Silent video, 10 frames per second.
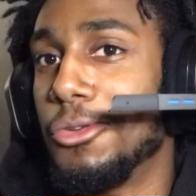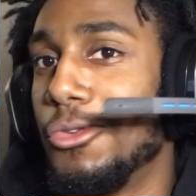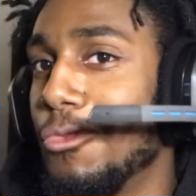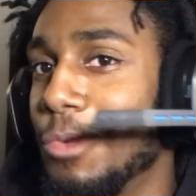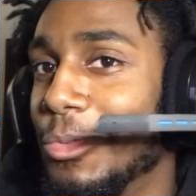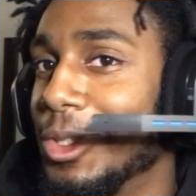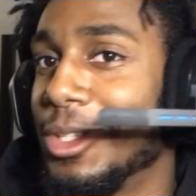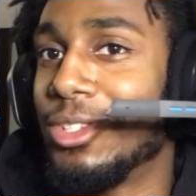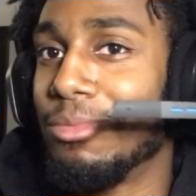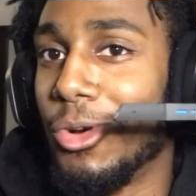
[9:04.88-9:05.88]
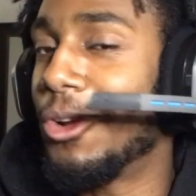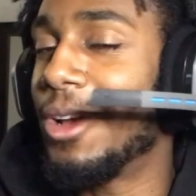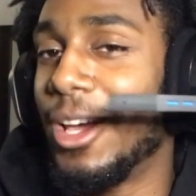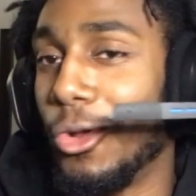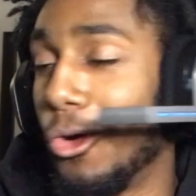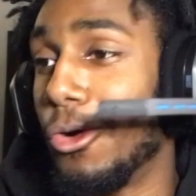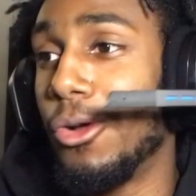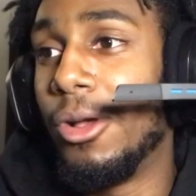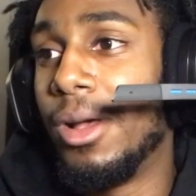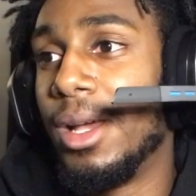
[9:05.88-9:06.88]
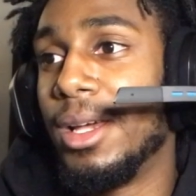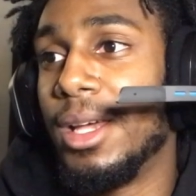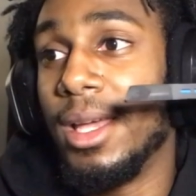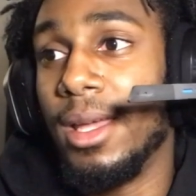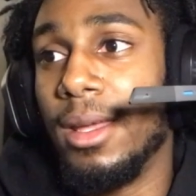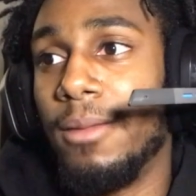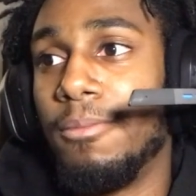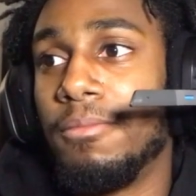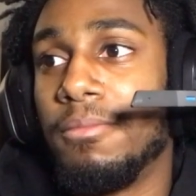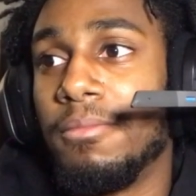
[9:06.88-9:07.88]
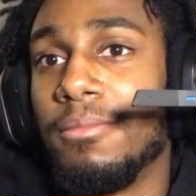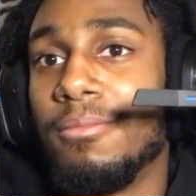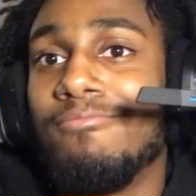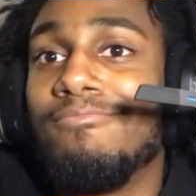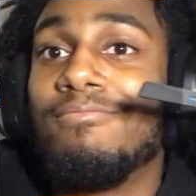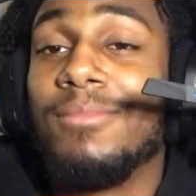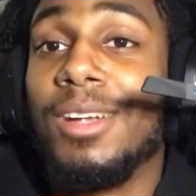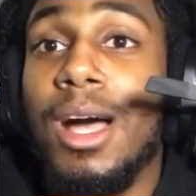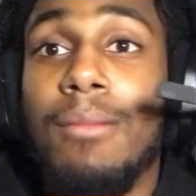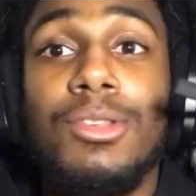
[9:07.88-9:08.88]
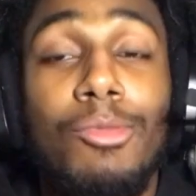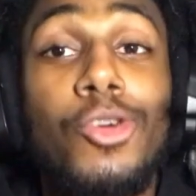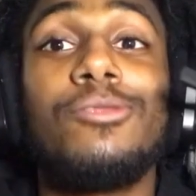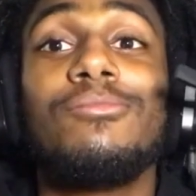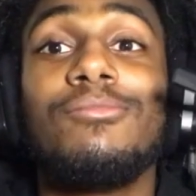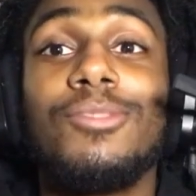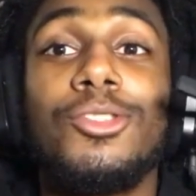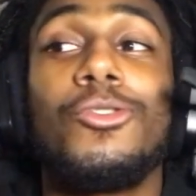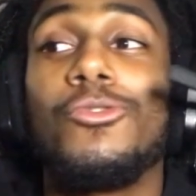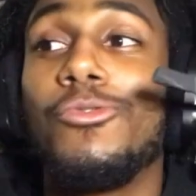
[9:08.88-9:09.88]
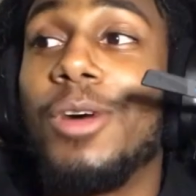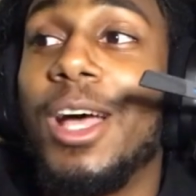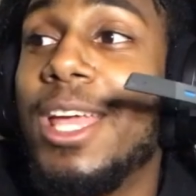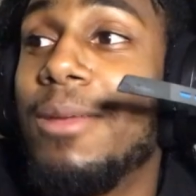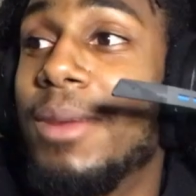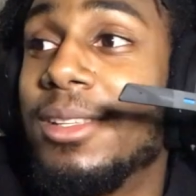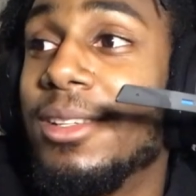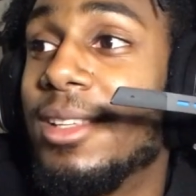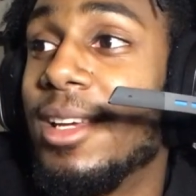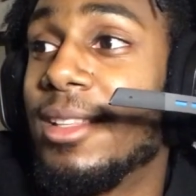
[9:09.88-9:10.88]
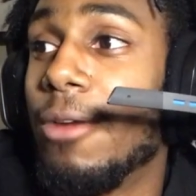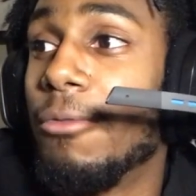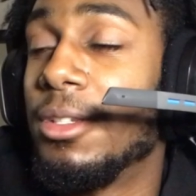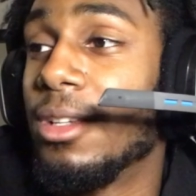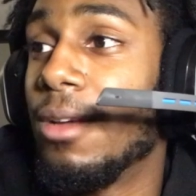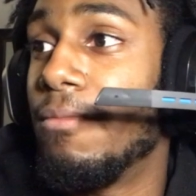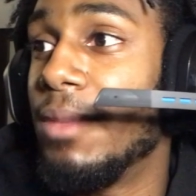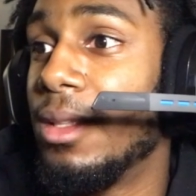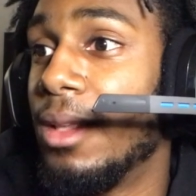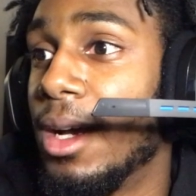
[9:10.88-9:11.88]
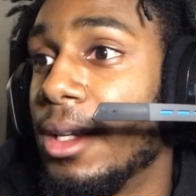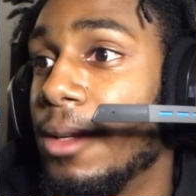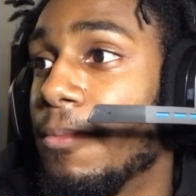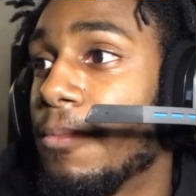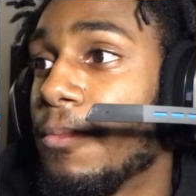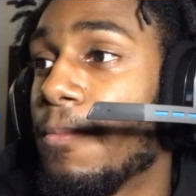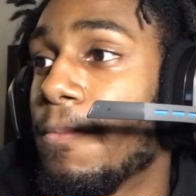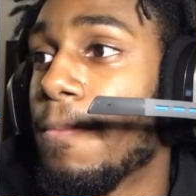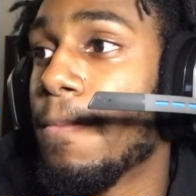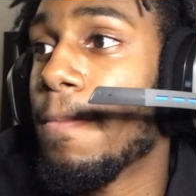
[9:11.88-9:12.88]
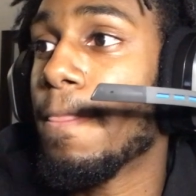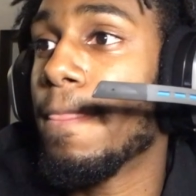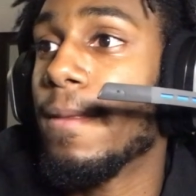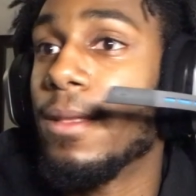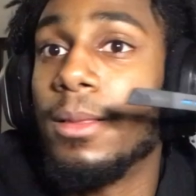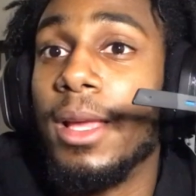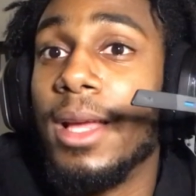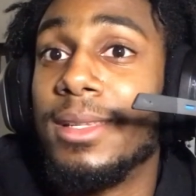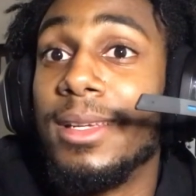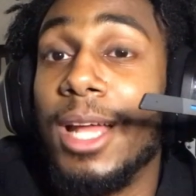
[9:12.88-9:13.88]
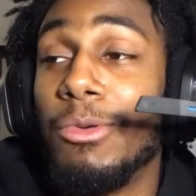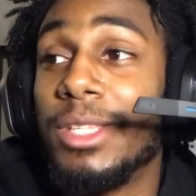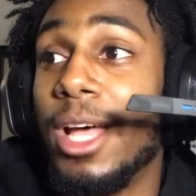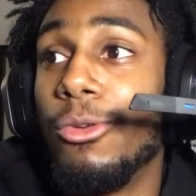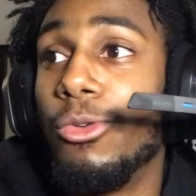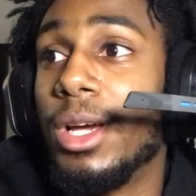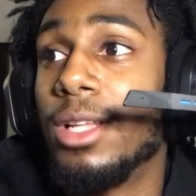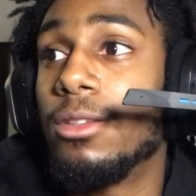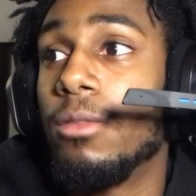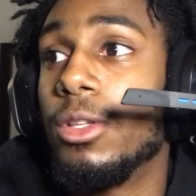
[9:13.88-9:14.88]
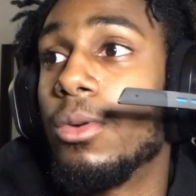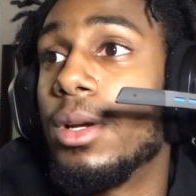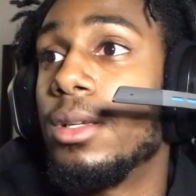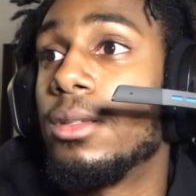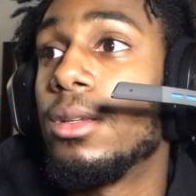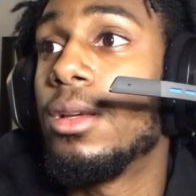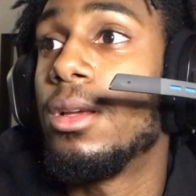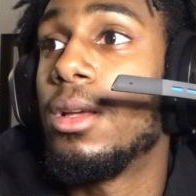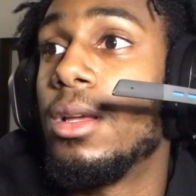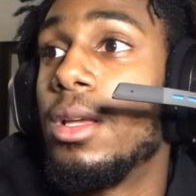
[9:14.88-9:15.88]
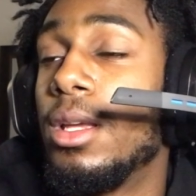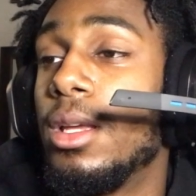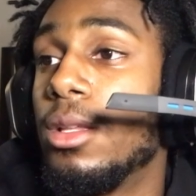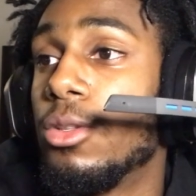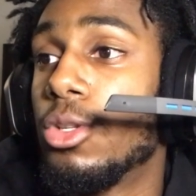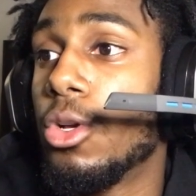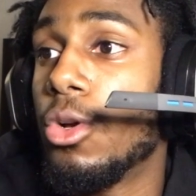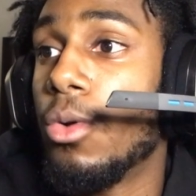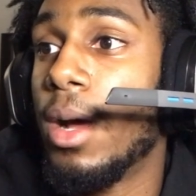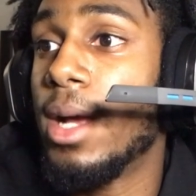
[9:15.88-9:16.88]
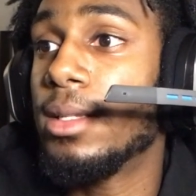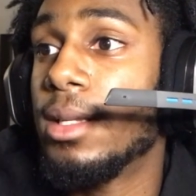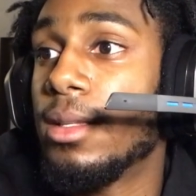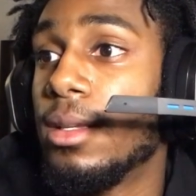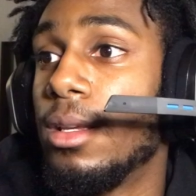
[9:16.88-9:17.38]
2, which wasn't smart at all. And I'm smart, so I ain't about to take that risk of me dying. Like I said, I was out. You don't gotta tell me twice. And so I said to